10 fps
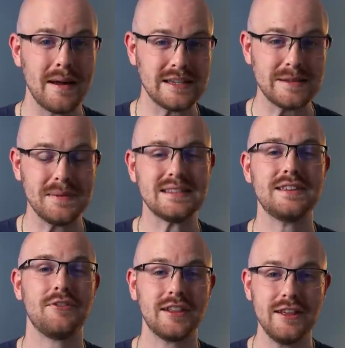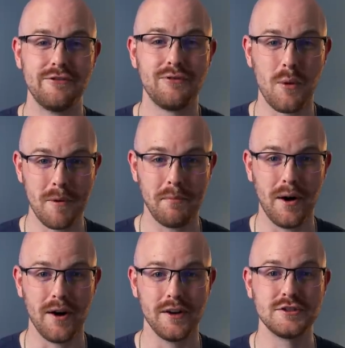made specifically for
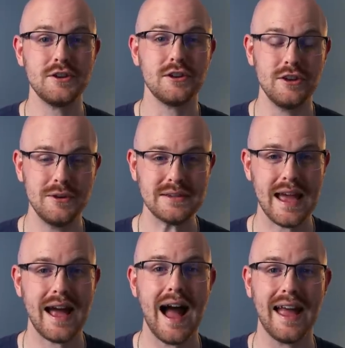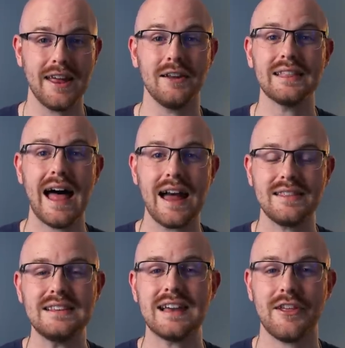Bard, so you can use AI in a lot of
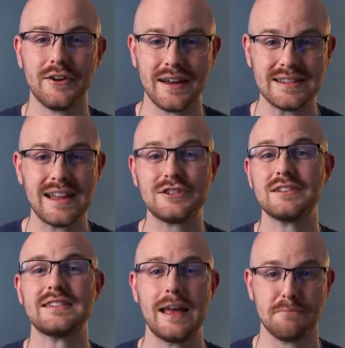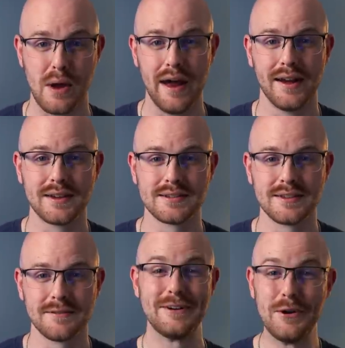these other extensions and products.
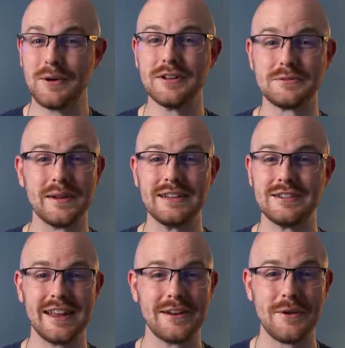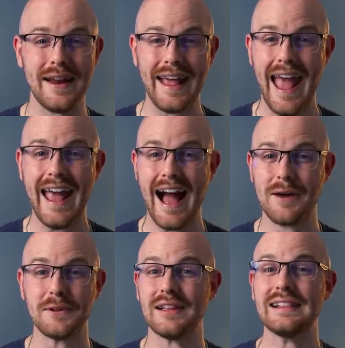Google is really just integrating AI
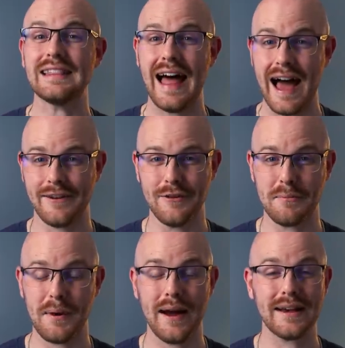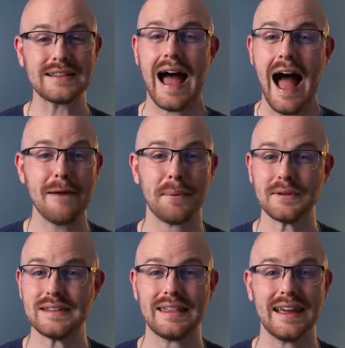with a lot of their products. I
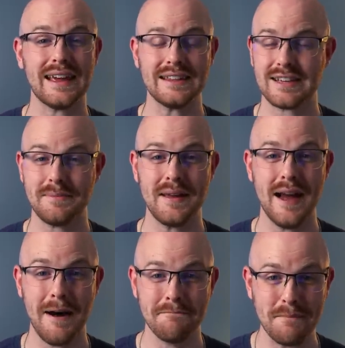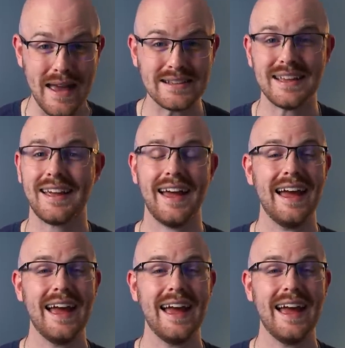personally think it's going to be amazing.